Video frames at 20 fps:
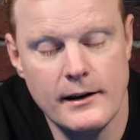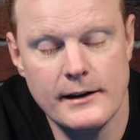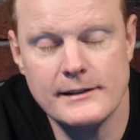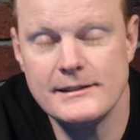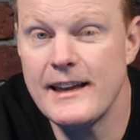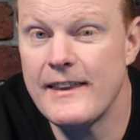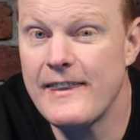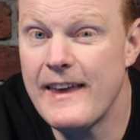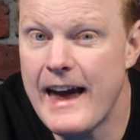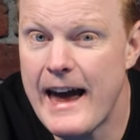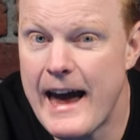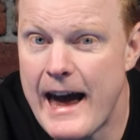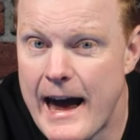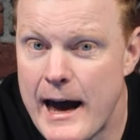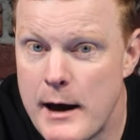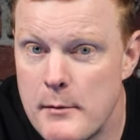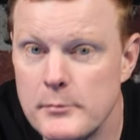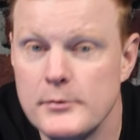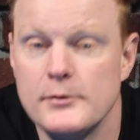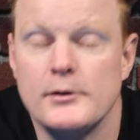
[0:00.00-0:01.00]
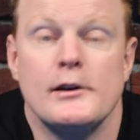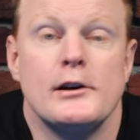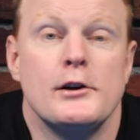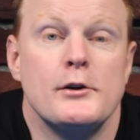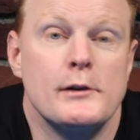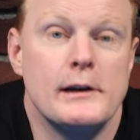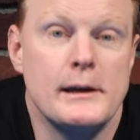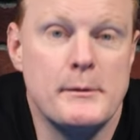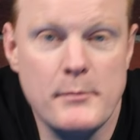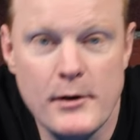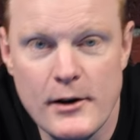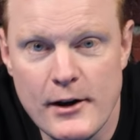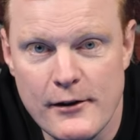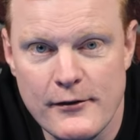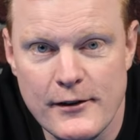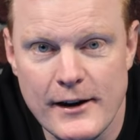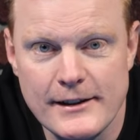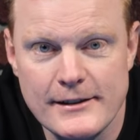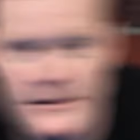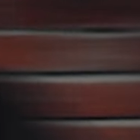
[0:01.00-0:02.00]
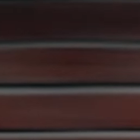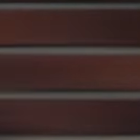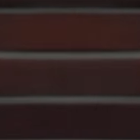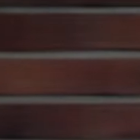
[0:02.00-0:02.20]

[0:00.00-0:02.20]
Like I said, they're absolutely perfect.